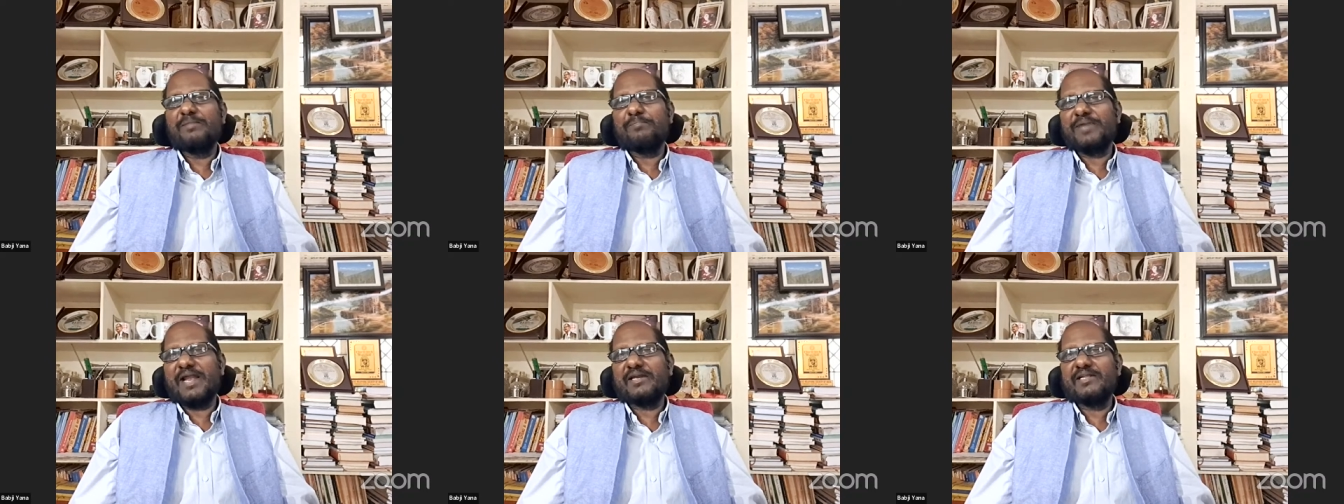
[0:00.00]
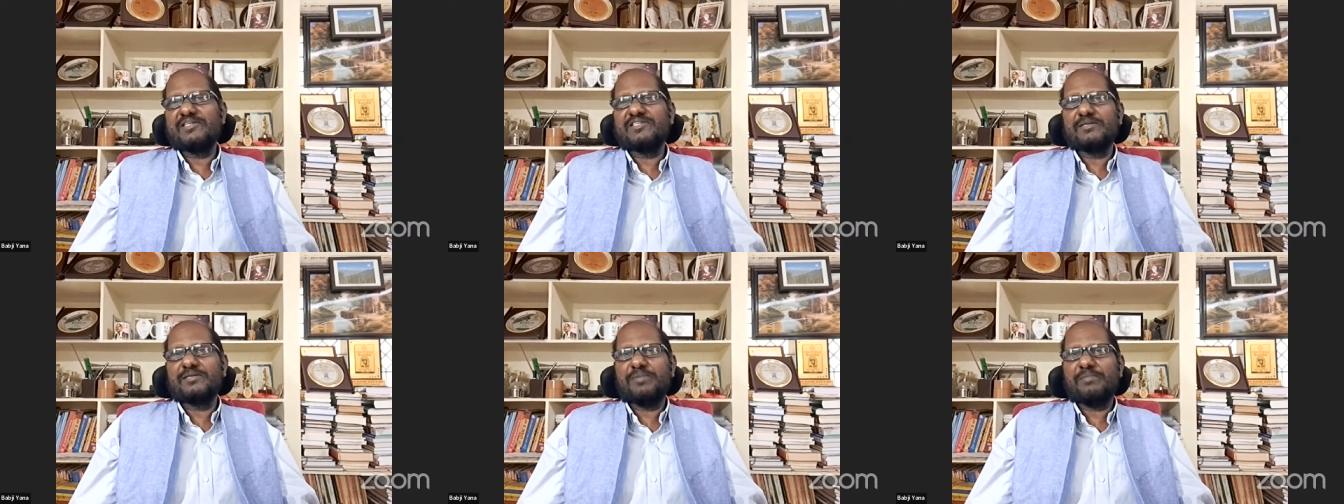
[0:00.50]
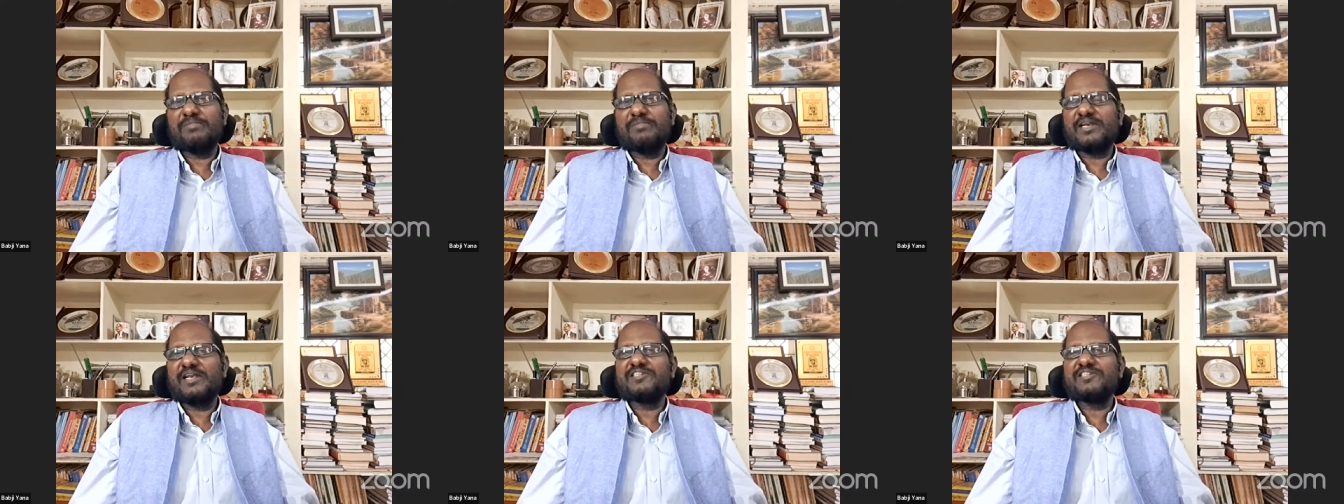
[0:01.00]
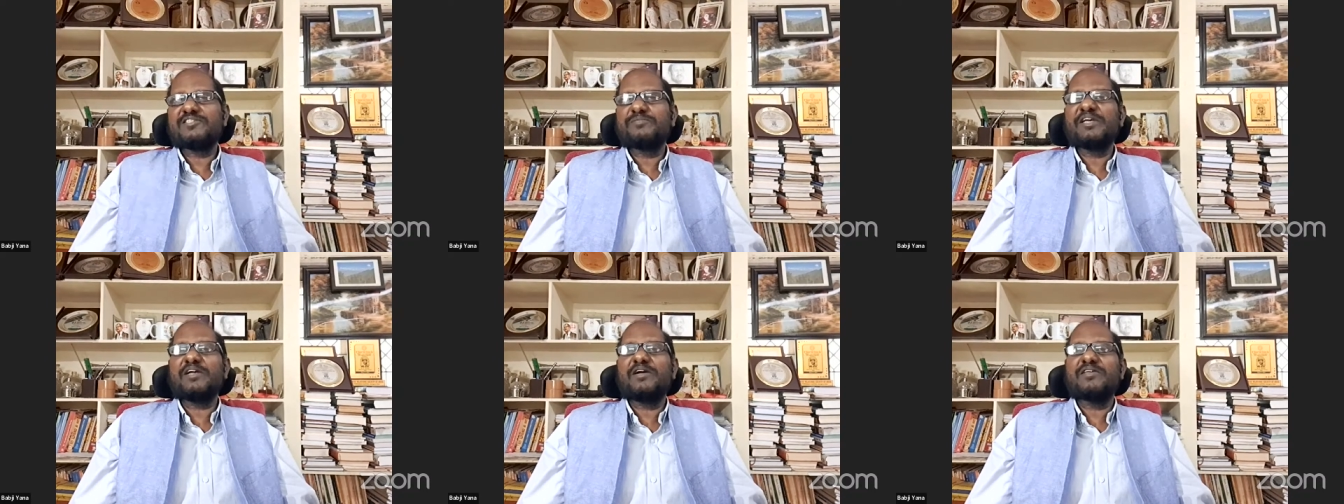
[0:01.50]
in practicing public relations,
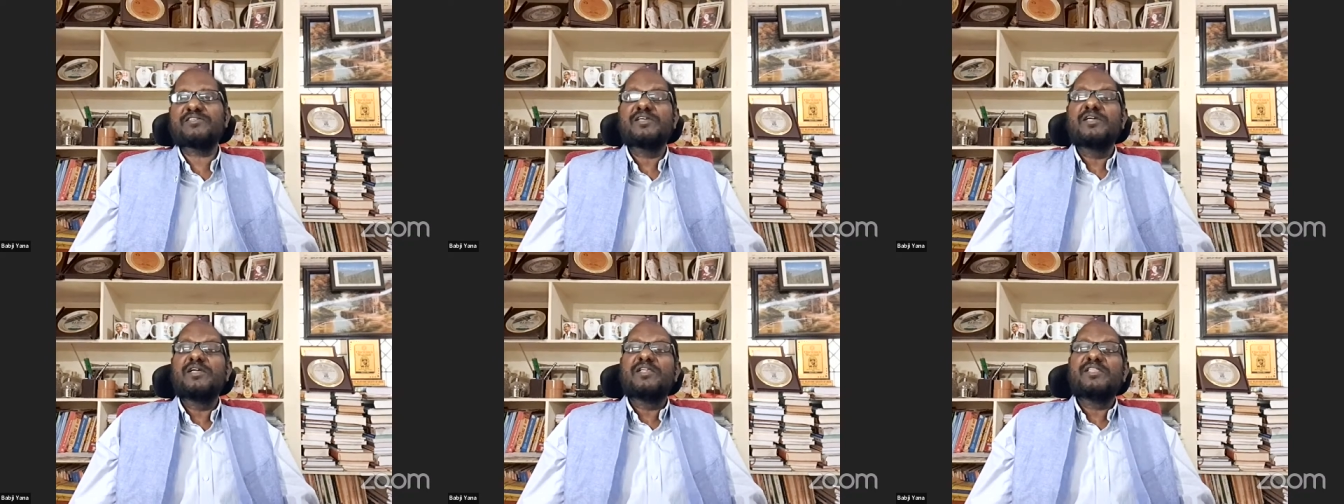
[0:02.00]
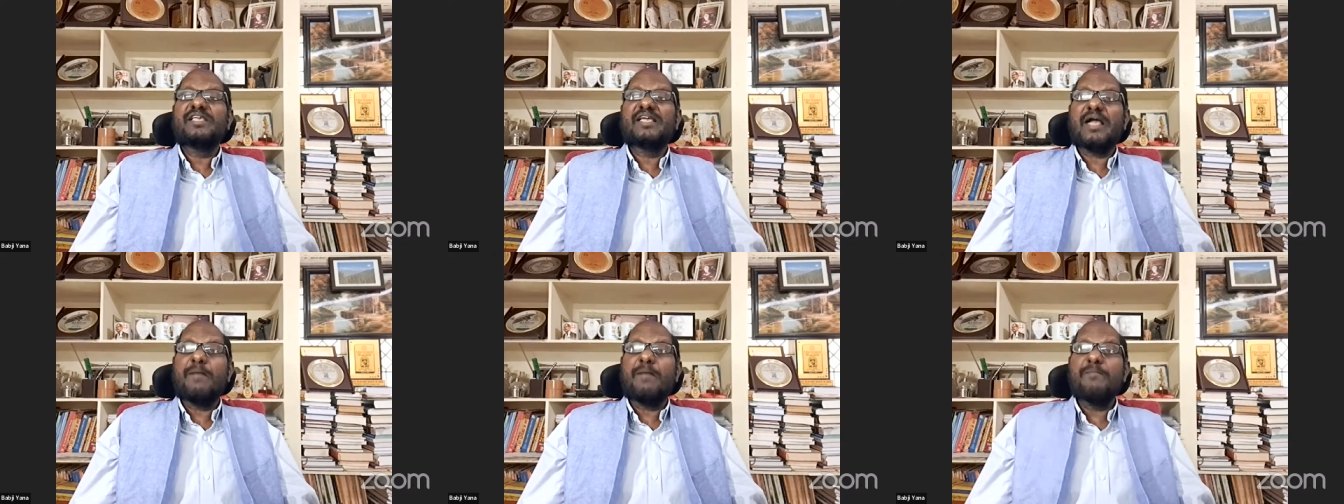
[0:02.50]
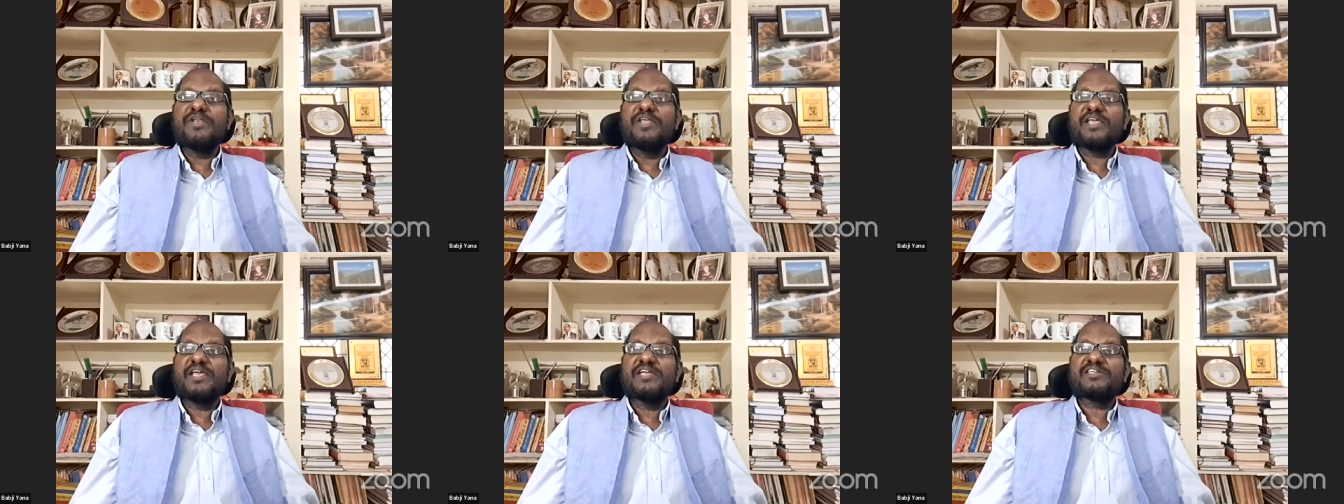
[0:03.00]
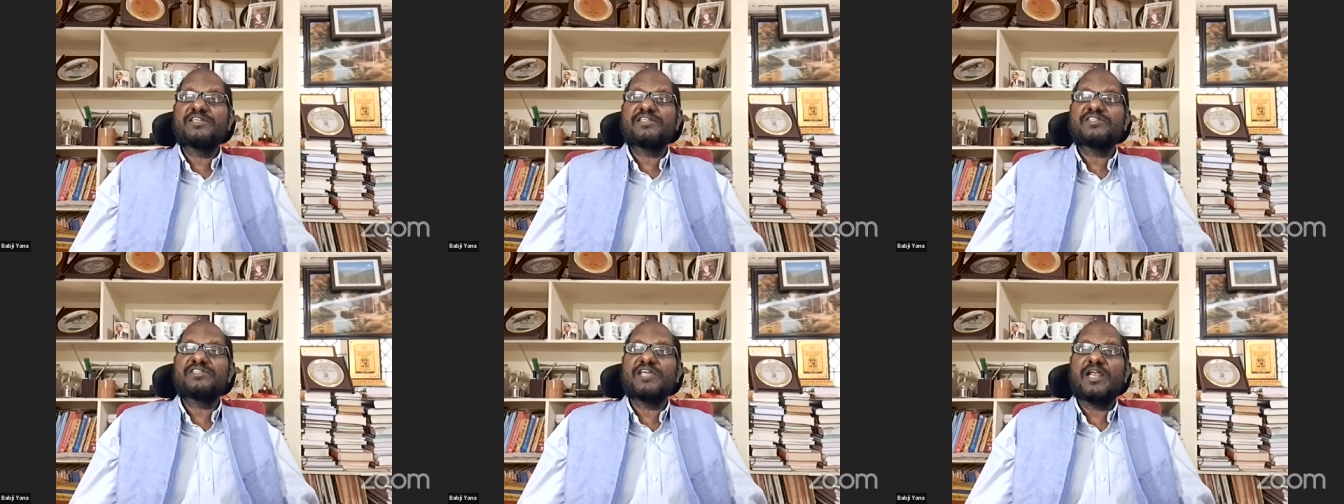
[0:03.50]
because the
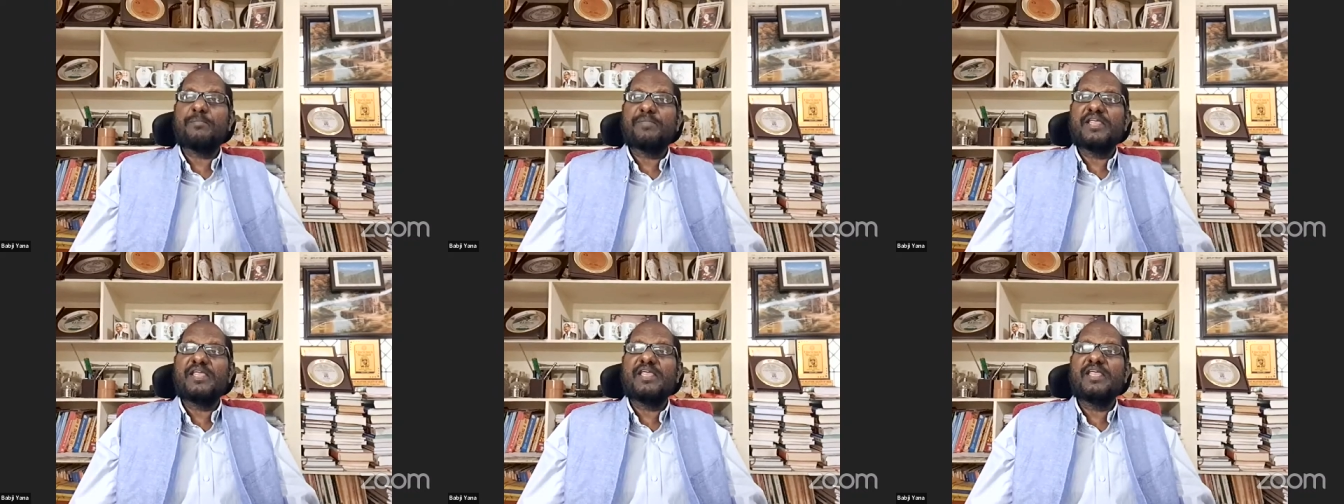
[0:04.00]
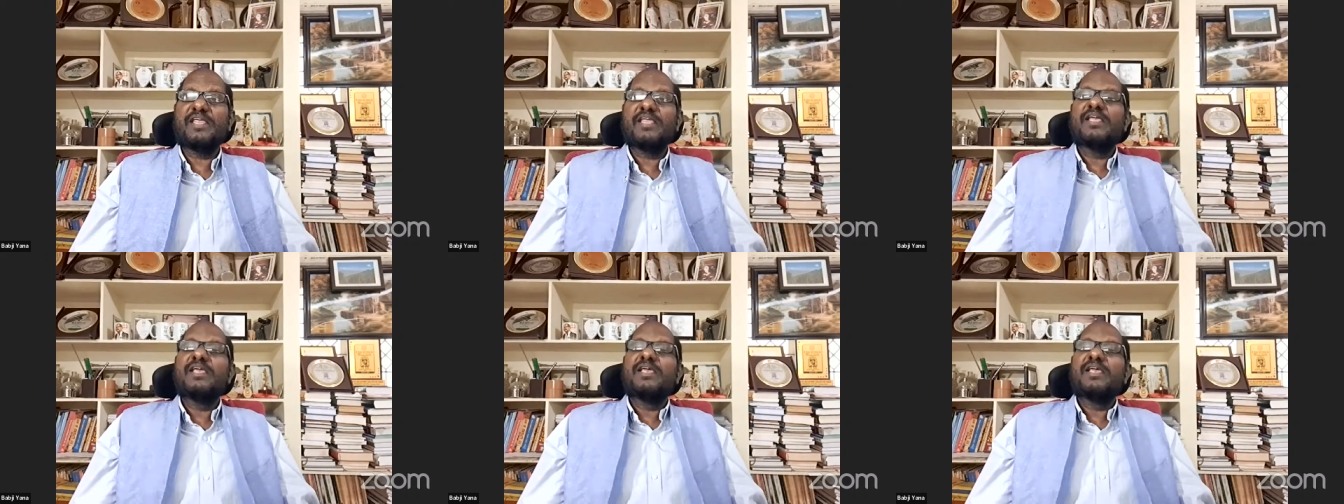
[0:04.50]
communication shall be